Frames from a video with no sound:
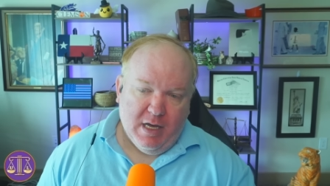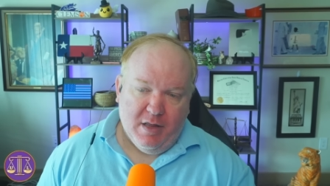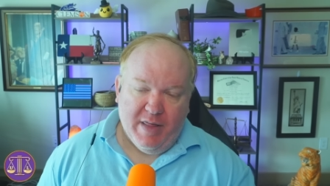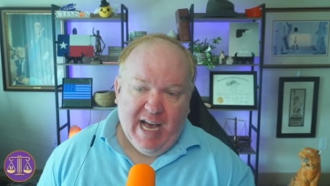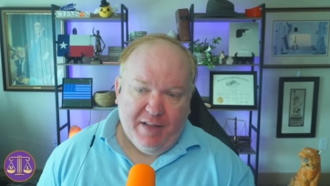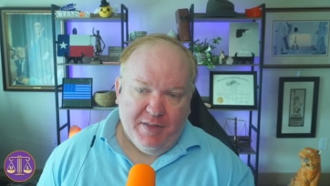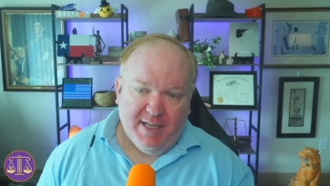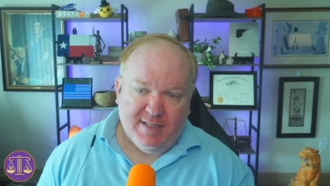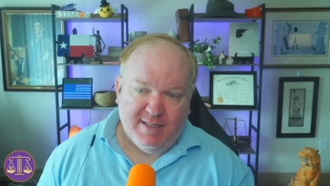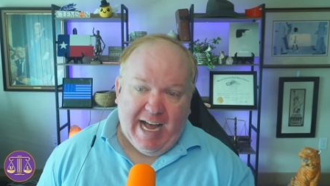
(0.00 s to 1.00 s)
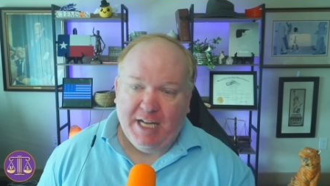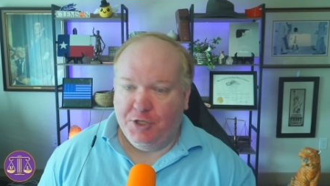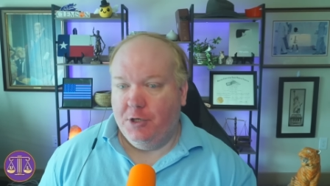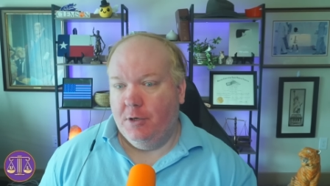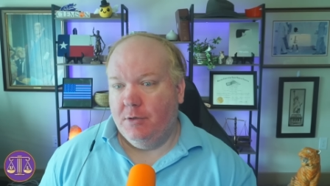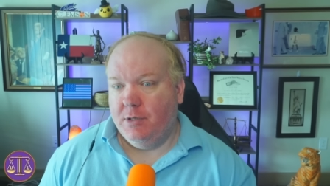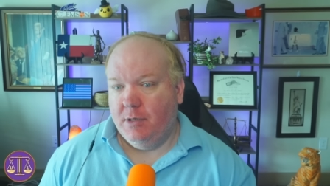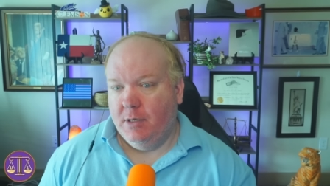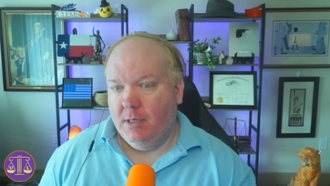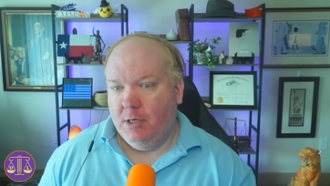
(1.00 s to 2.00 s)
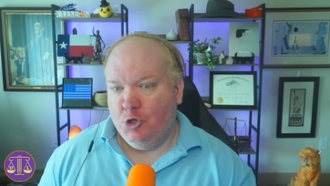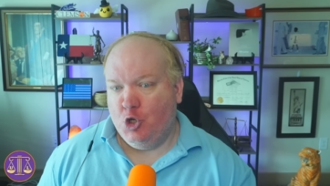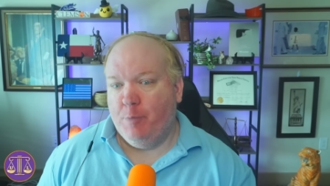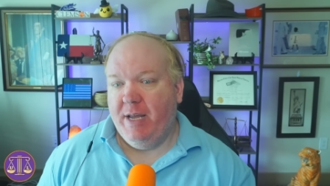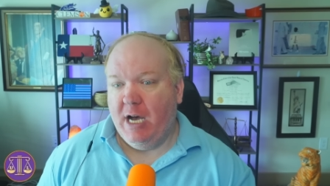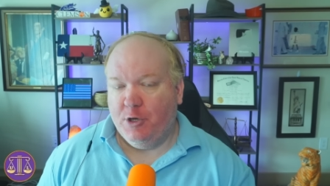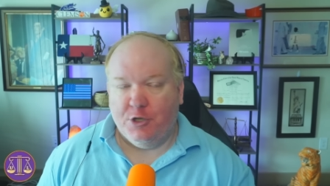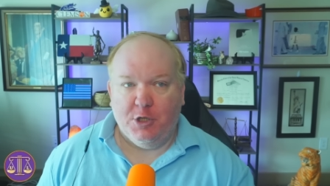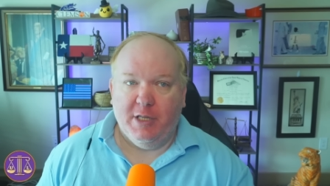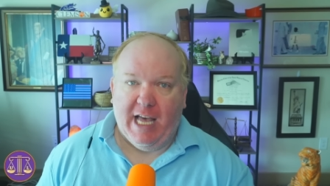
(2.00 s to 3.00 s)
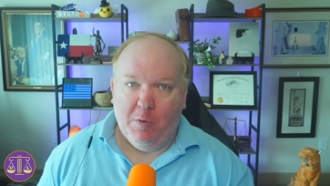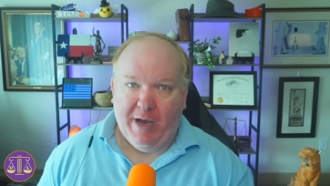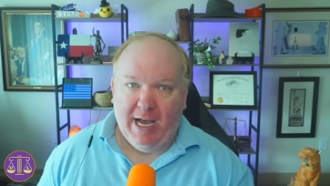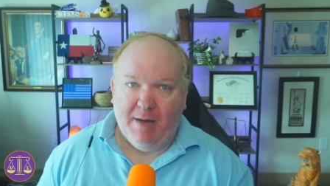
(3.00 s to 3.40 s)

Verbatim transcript: that this statute should be understood that way.